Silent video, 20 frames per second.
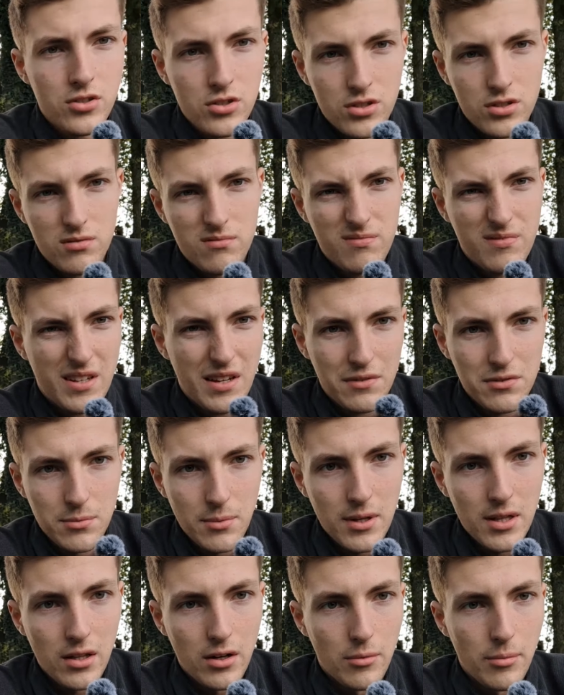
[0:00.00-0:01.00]
Just gives
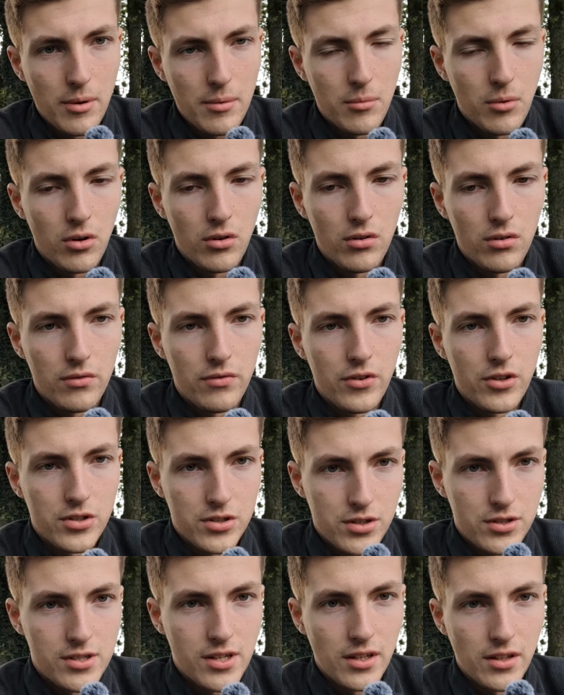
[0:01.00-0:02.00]
me a little bit more
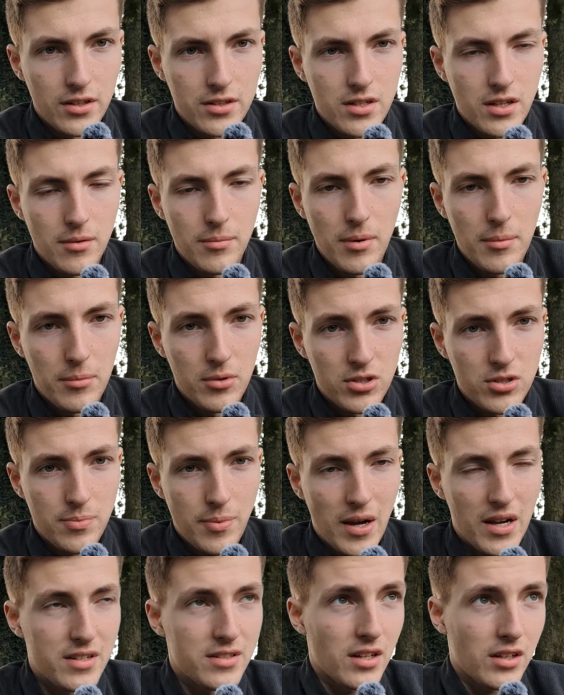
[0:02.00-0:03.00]
versatility, a bit more
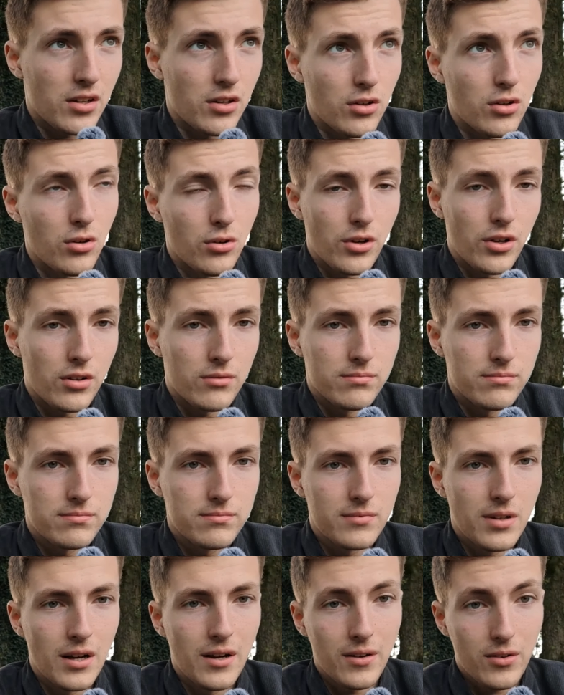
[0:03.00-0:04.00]
space. I can cook
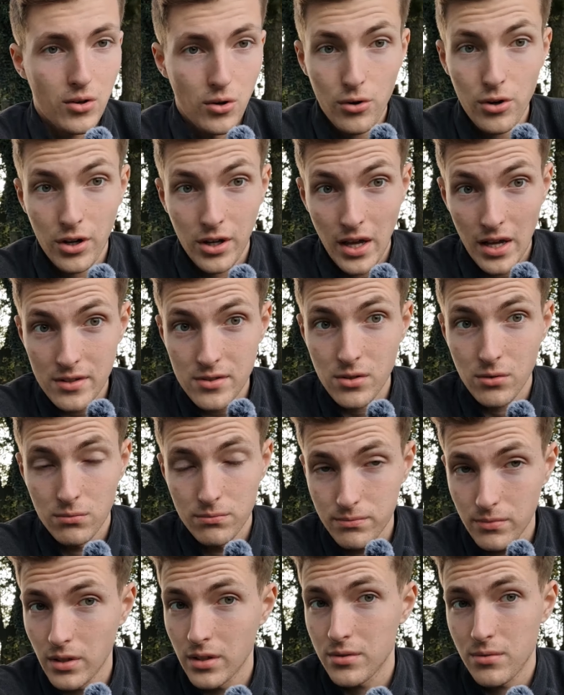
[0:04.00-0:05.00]
a kettle.
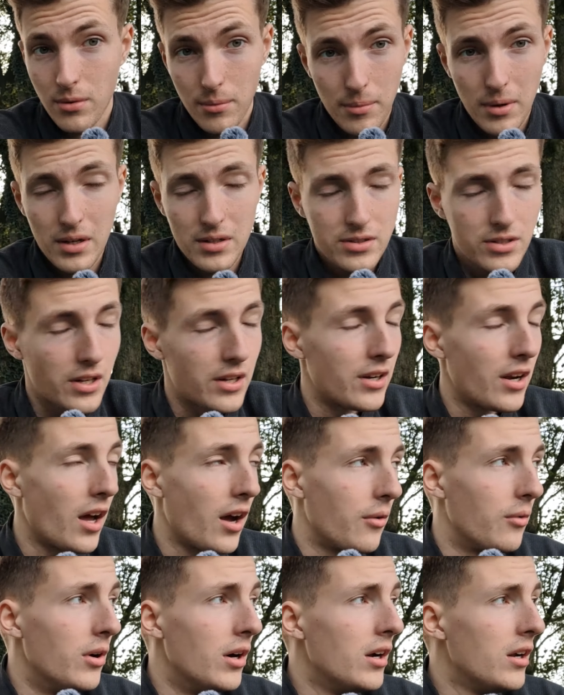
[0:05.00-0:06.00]
That's what I'm about to say.
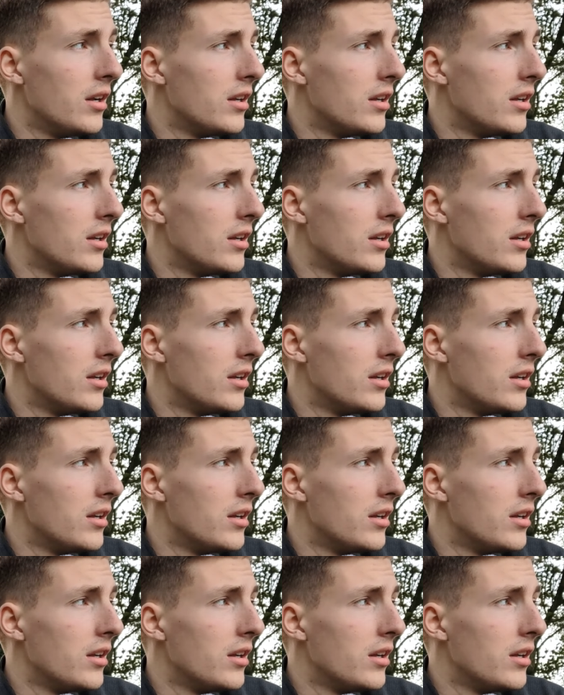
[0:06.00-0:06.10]
No.